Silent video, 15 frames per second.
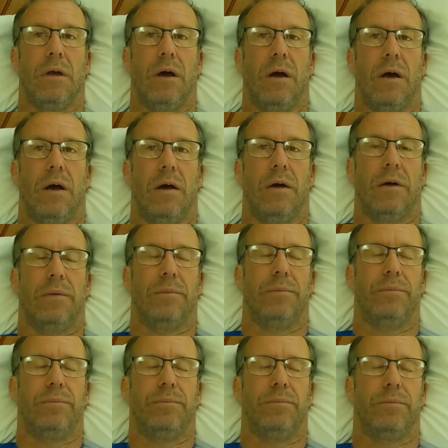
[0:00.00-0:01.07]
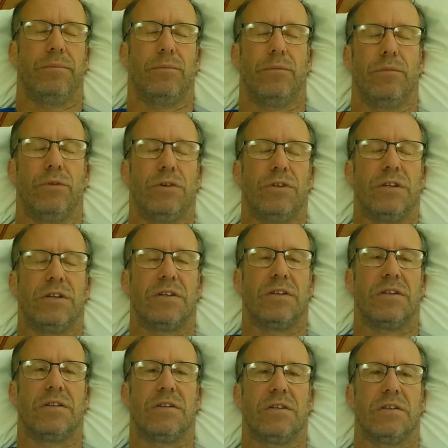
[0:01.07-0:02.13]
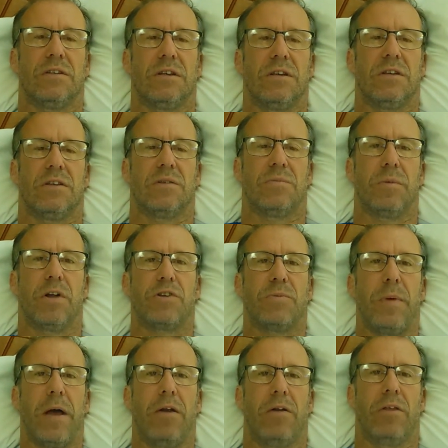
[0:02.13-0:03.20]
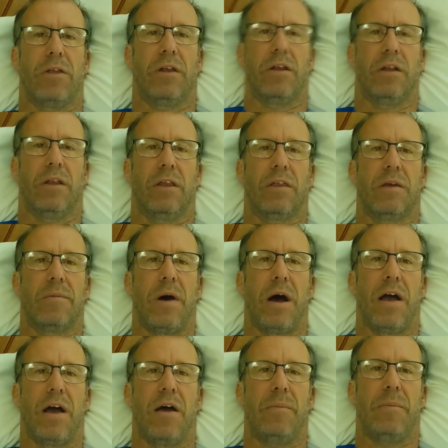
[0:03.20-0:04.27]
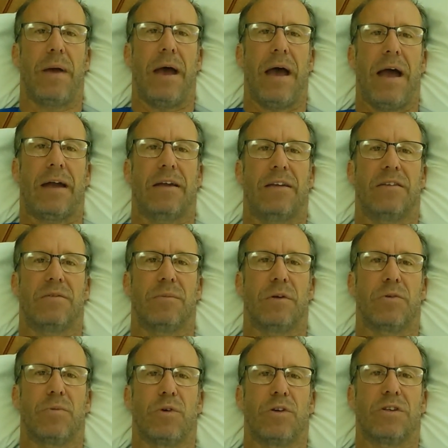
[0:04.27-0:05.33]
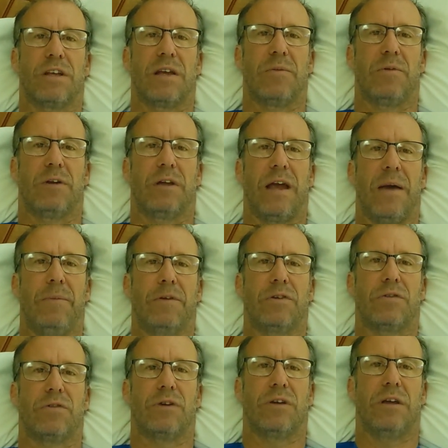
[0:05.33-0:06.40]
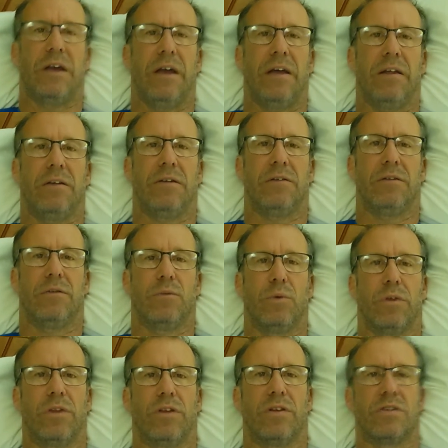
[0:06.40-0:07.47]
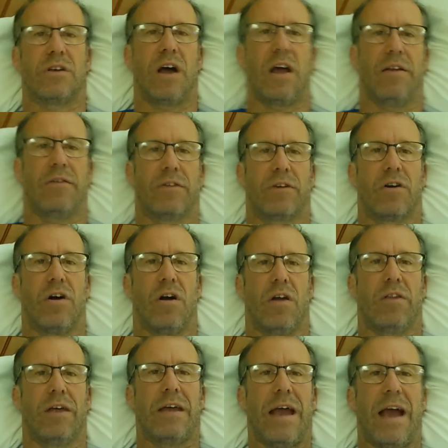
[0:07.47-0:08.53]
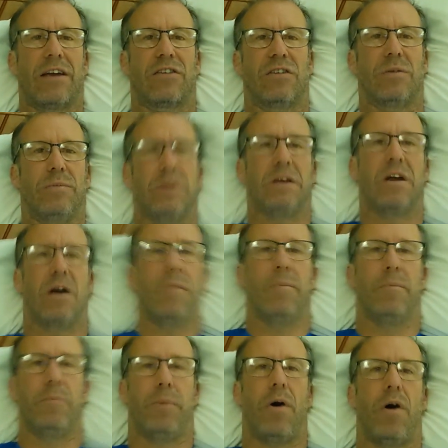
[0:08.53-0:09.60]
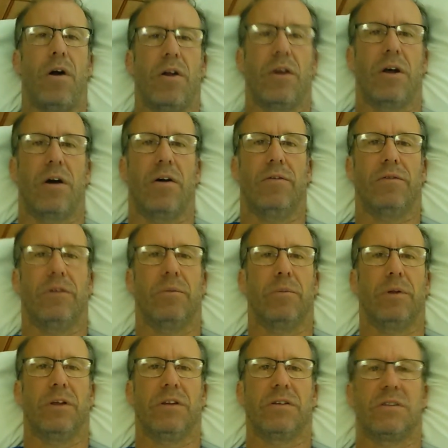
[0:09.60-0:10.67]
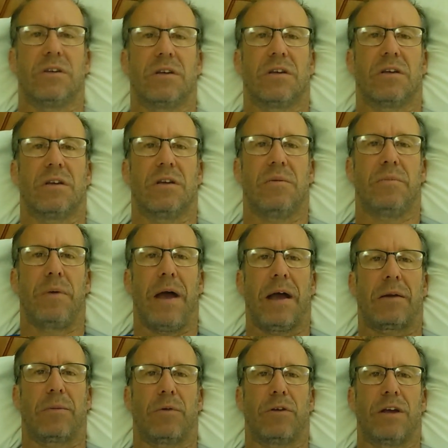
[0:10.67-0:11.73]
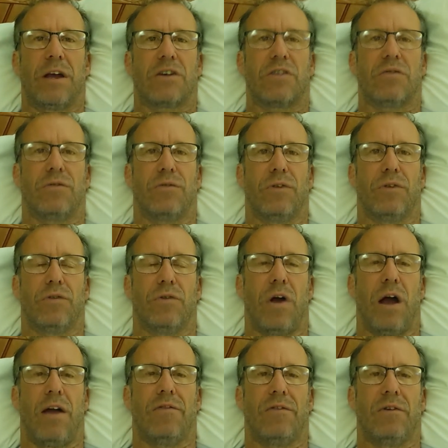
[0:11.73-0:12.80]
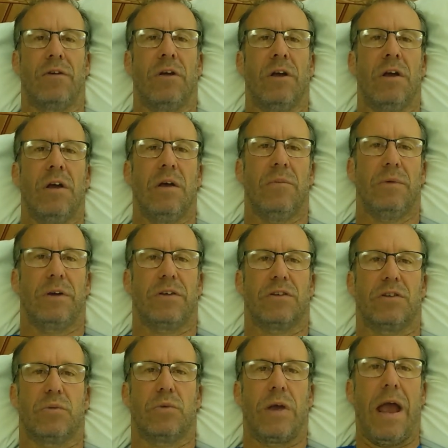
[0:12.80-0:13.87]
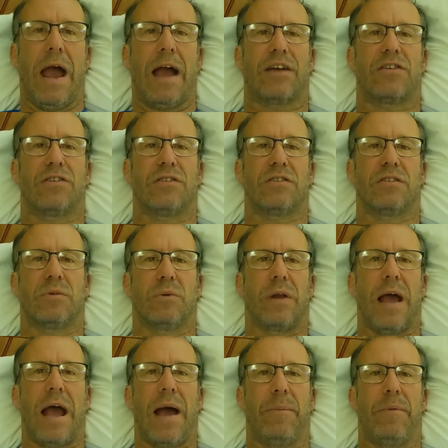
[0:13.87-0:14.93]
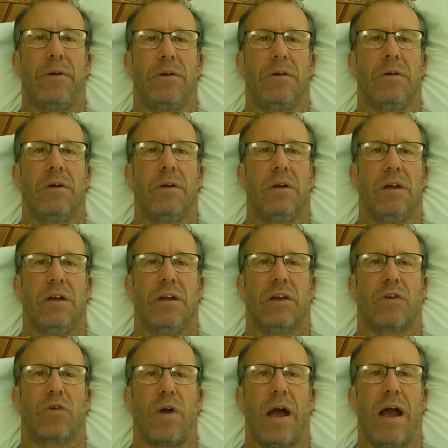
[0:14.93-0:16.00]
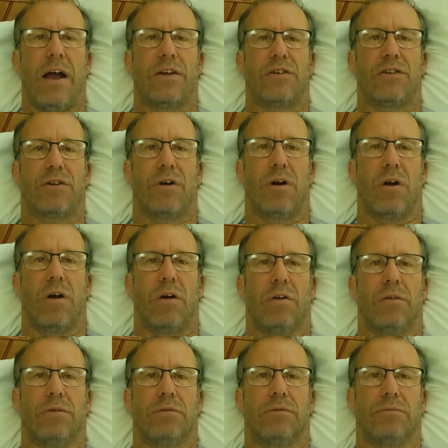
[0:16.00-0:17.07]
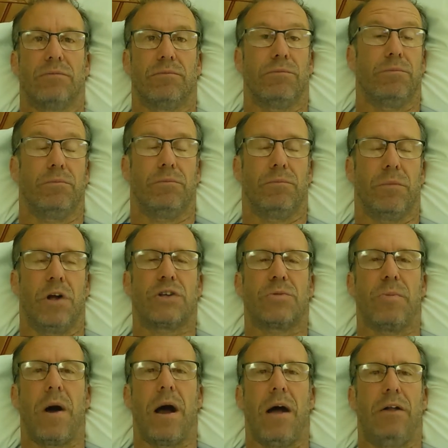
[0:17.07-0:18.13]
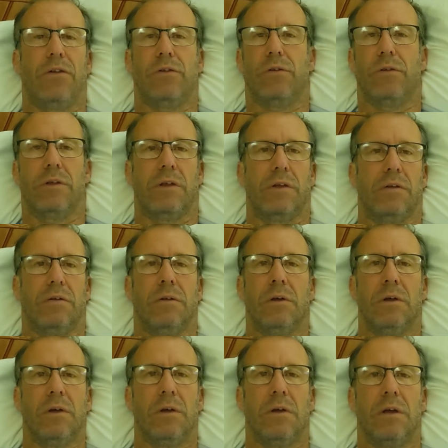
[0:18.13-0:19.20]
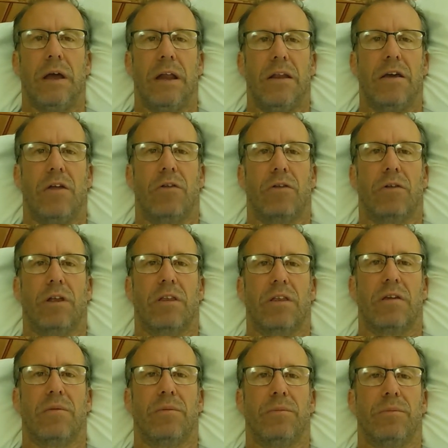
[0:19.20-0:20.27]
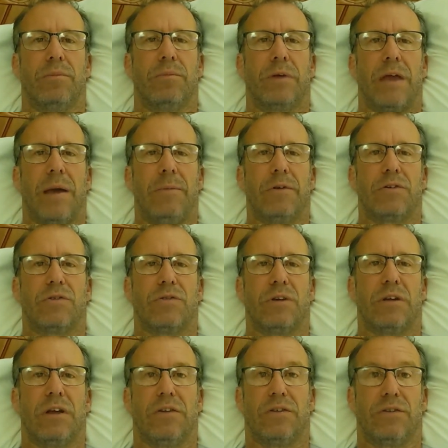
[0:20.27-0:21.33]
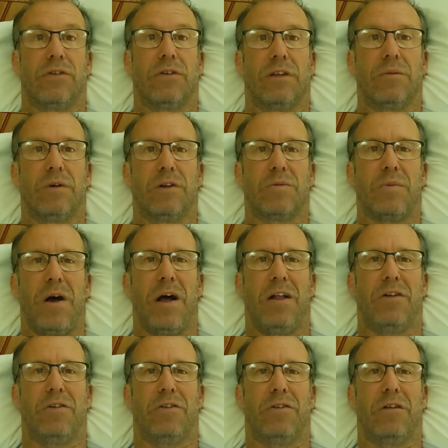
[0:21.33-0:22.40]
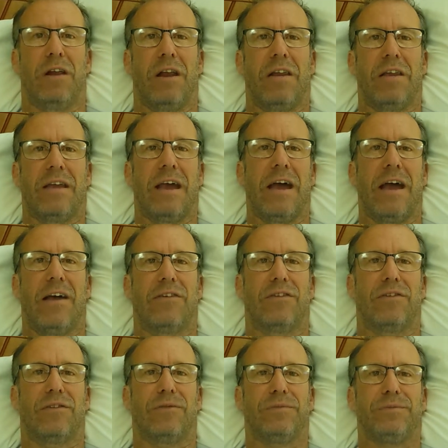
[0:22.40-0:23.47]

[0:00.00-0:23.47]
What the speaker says: uh, resistance is much better than a lithium ion pack. It's much more stable chemistry, and with the design of the car, they actually become part of the ballistic impact protection for the driver, because the reactions that would happen in a crash are much milder than any other lithium chemistry, and certainly much milder than any gas.